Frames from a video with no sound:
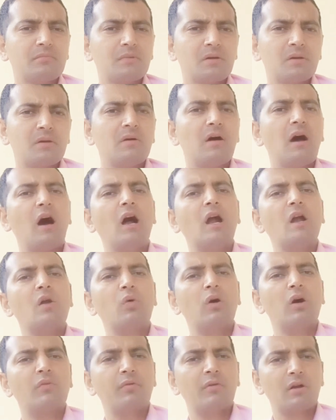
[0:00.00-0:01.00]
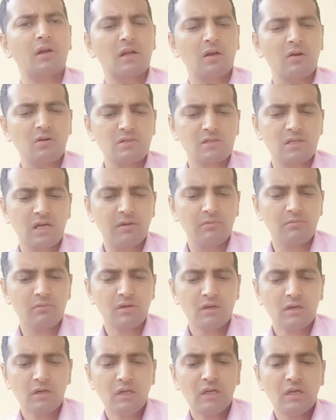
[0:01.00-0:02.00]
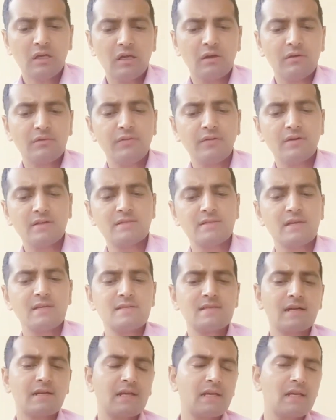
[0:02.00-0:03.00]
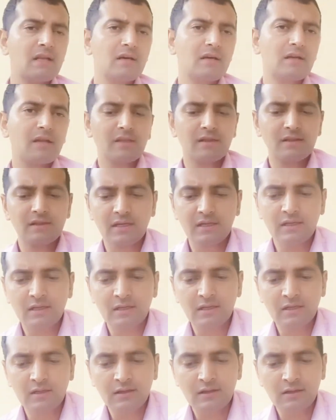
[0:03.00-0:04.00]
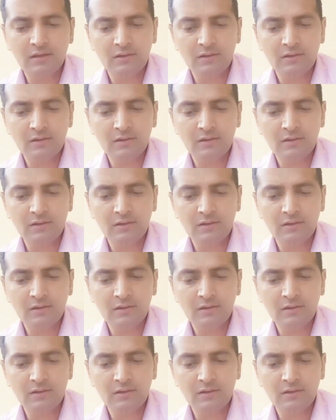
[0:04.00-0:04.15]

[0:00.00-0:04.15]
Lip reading: hard work for a long time, first as a tailor and then